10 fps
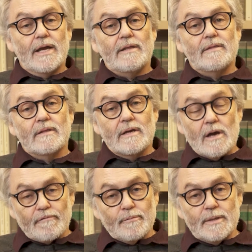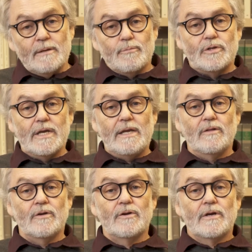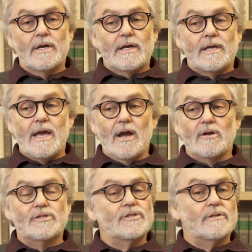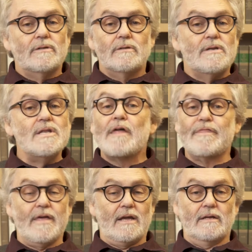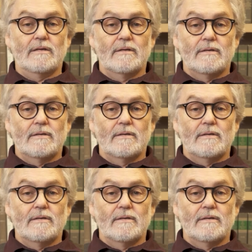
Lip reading: and the government in particular, cares nothing